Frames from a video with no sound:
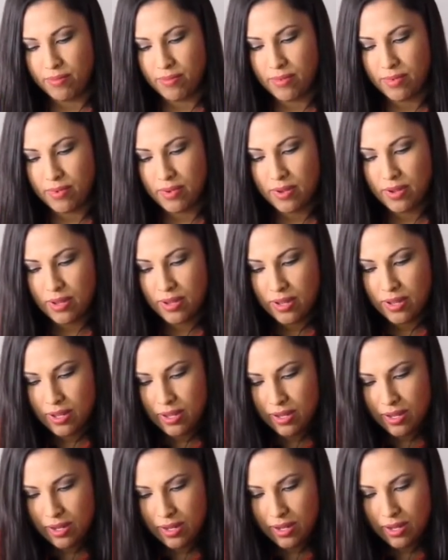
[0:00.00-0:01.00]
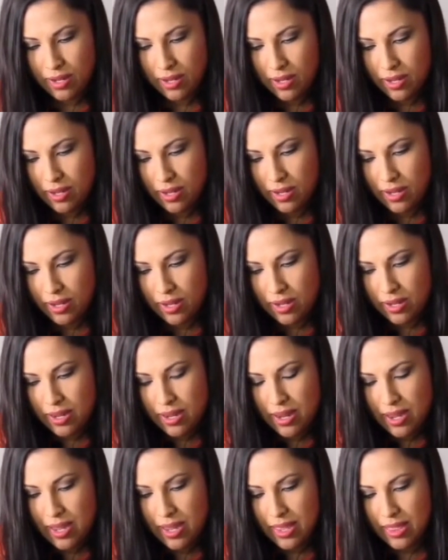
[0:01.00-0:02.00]

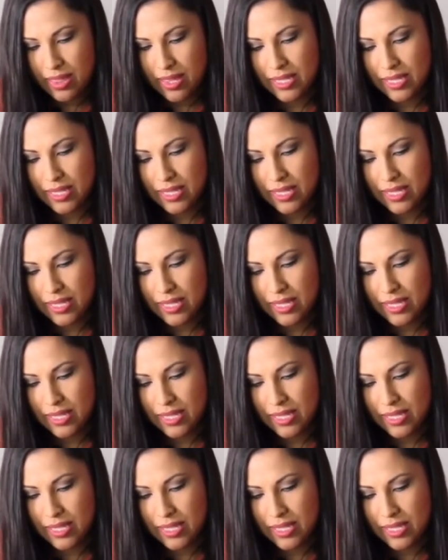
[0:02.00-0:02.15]
Nothing is said.